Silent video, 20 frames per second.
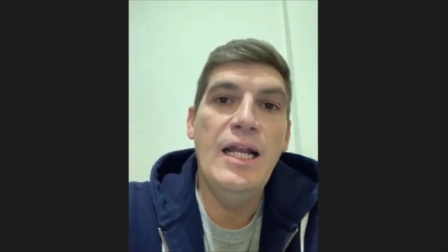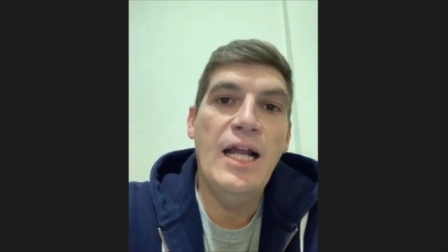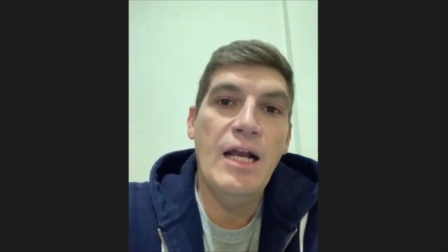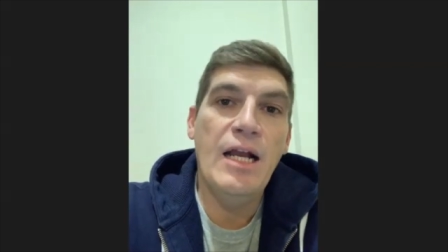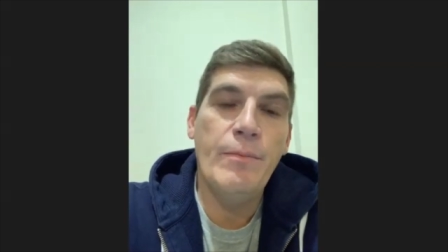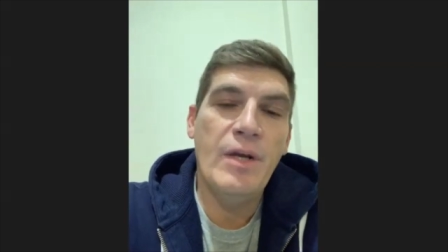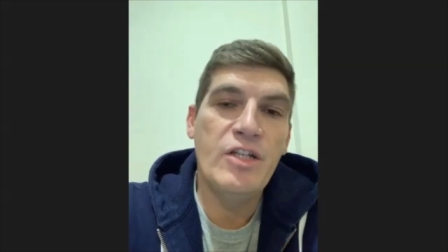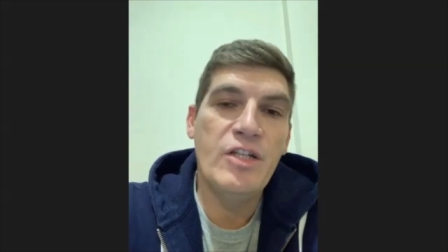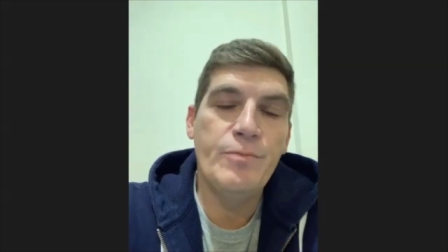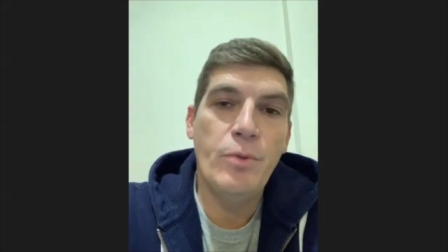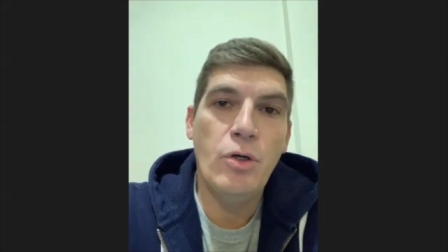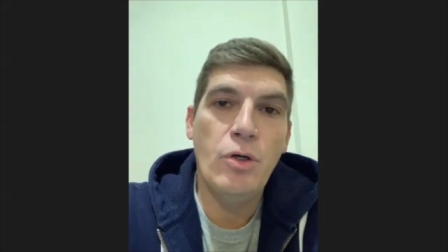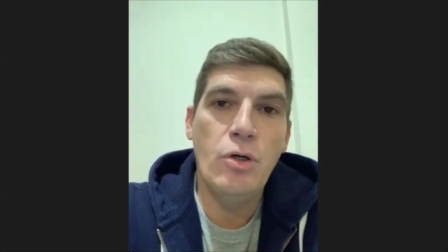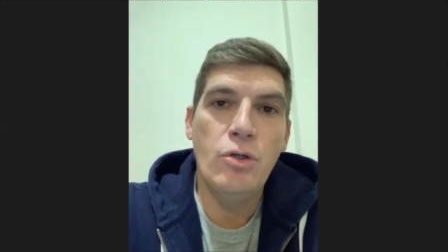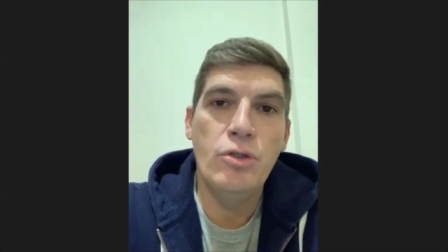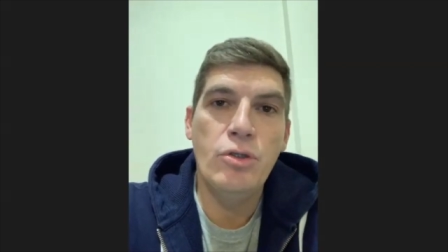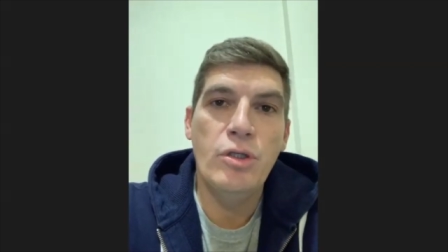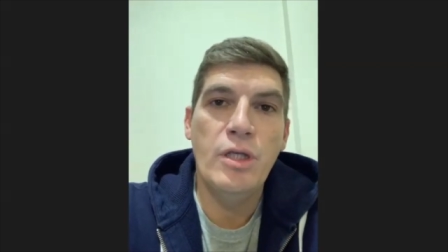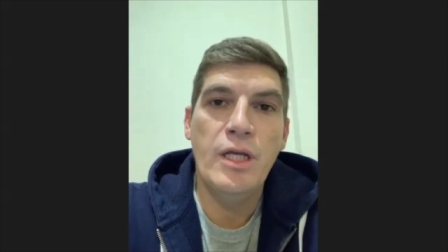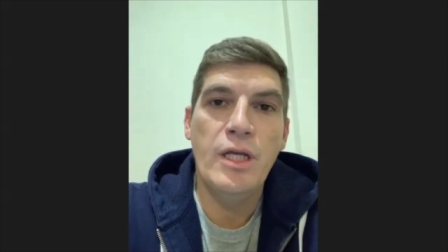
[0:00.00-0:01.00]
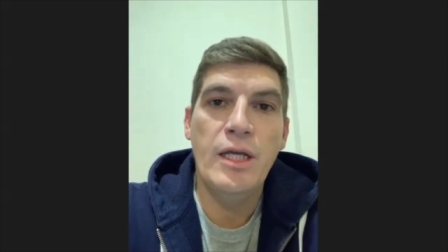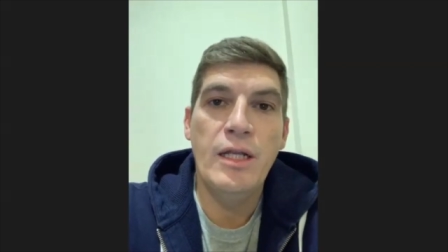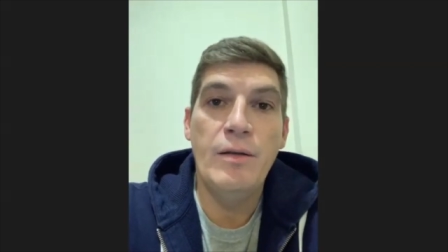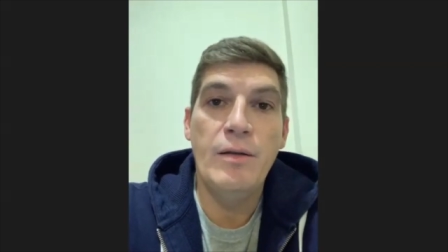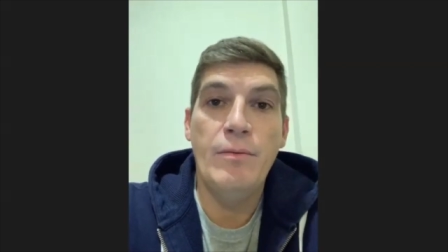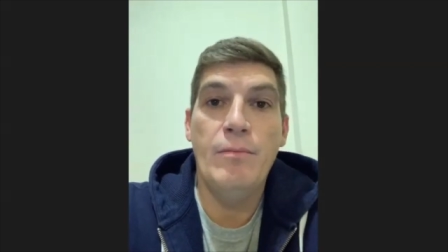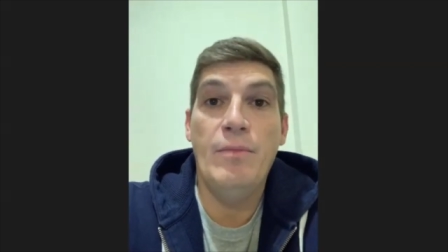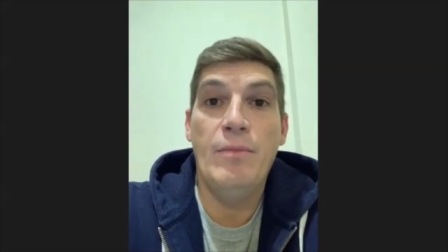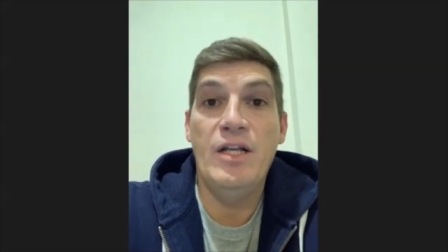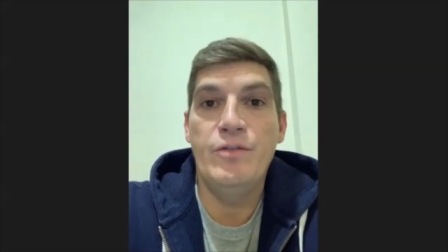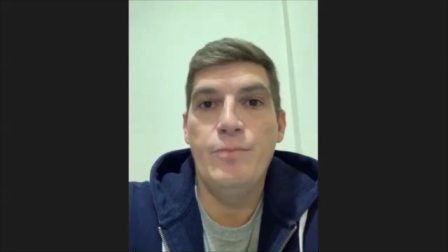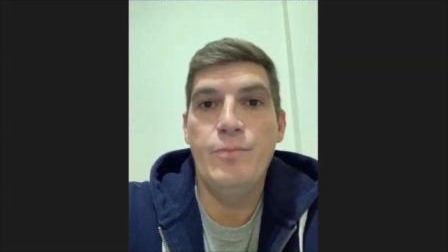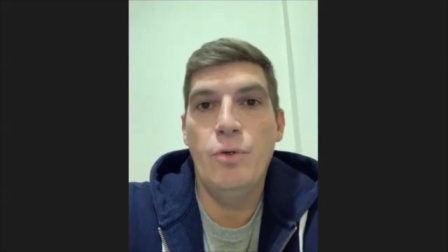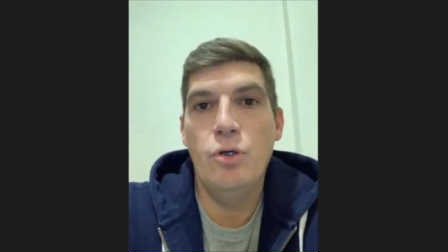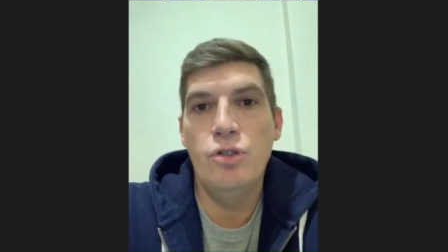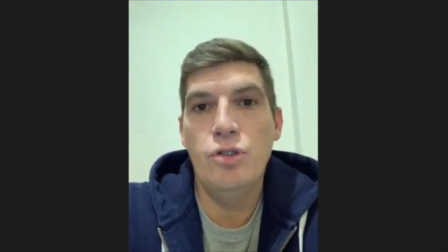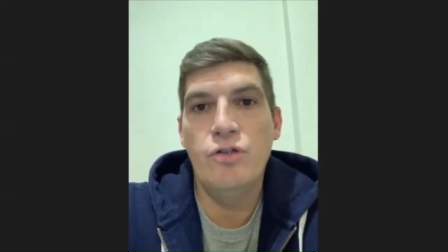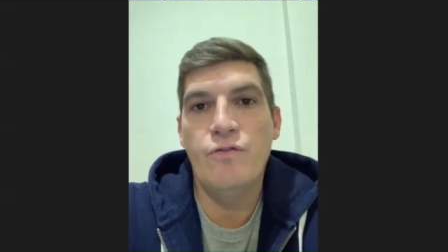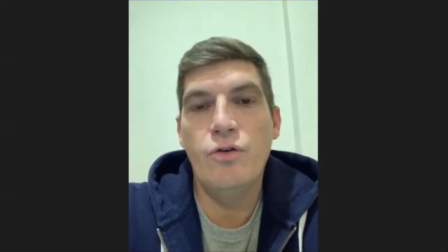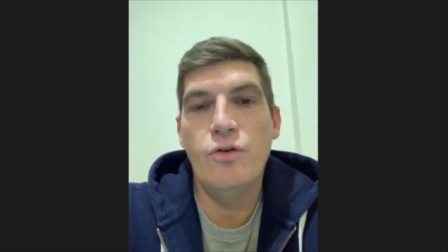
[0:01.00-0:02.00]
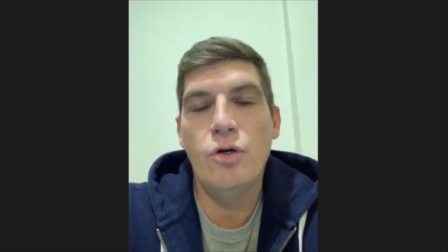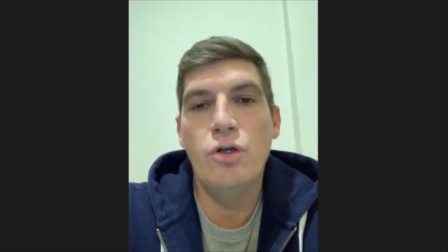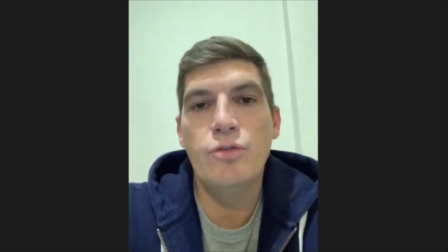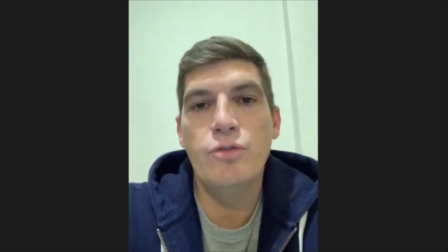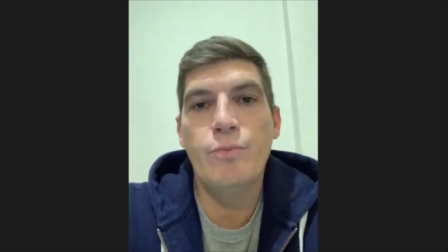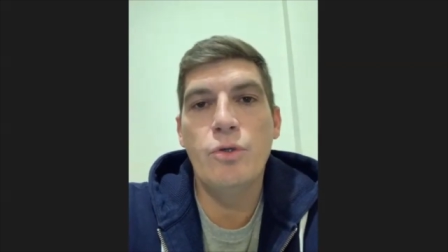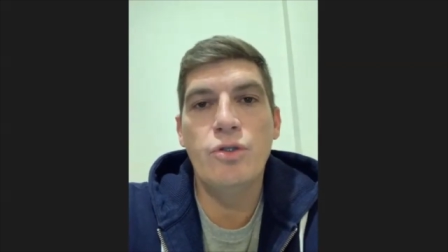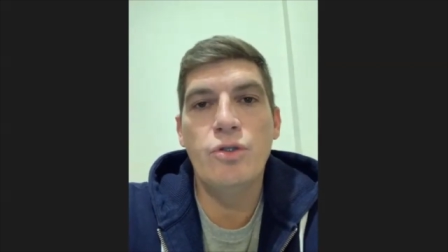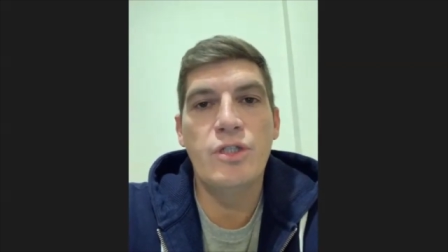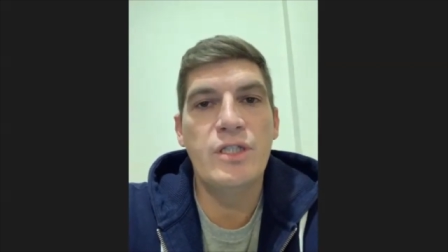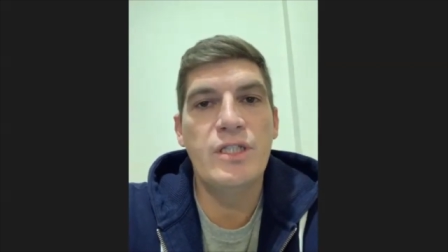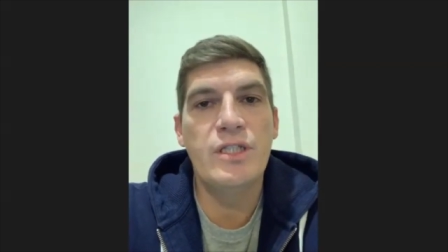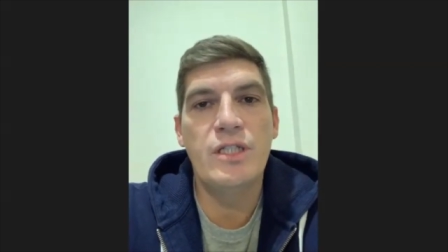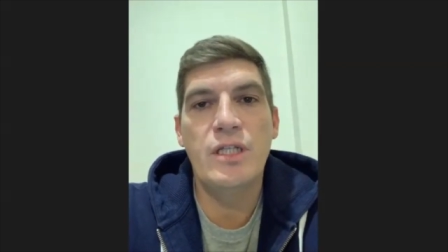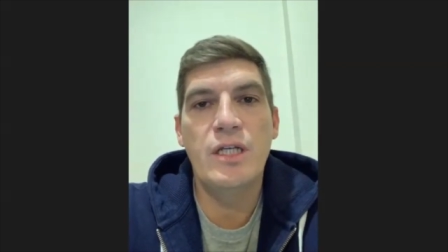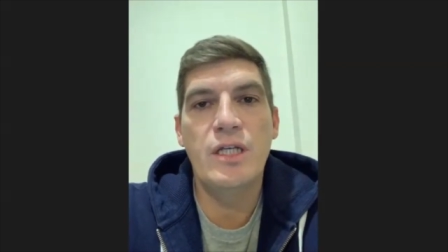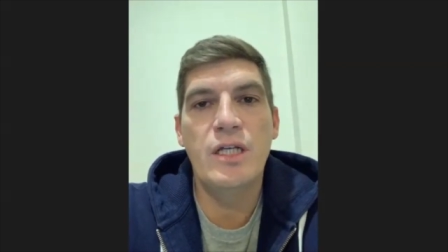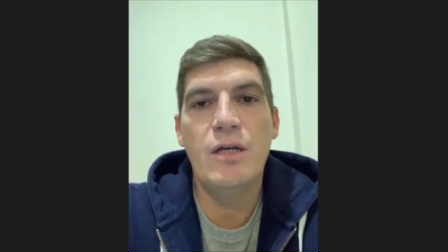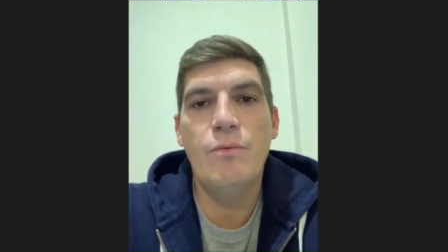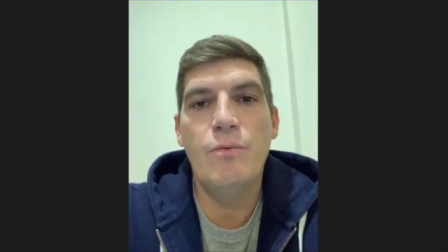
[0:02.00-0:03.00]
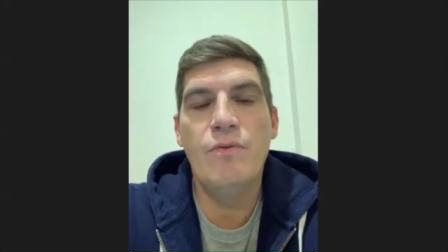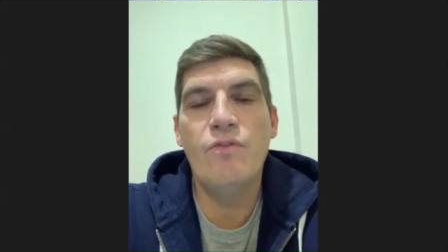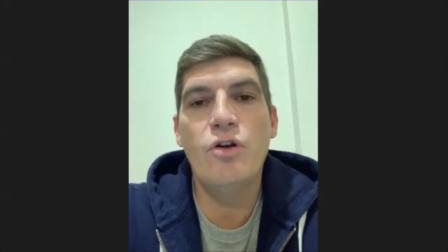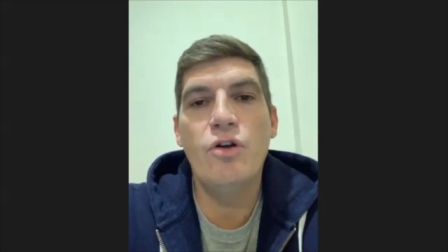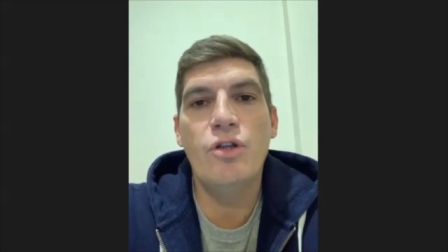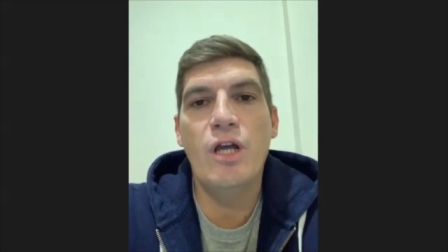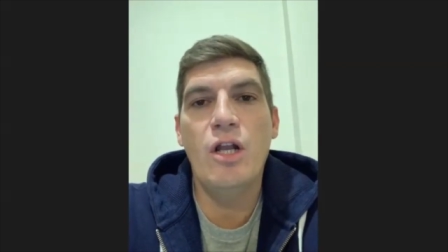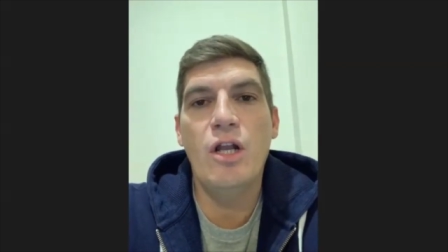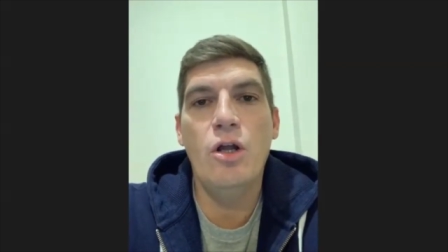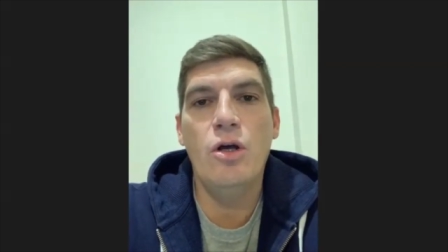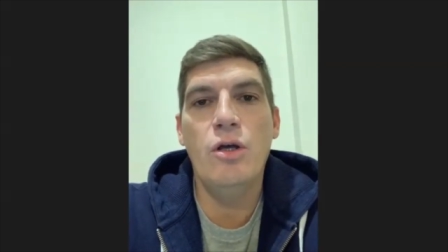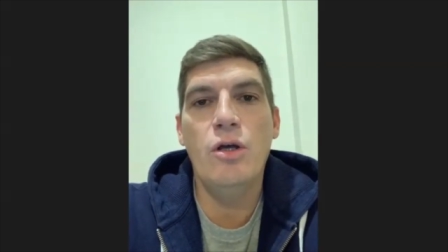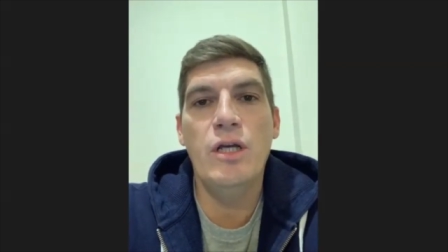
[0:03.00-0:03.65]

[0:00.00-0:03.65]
like my sport and my sports, of course, because it's uh, we've got a lot.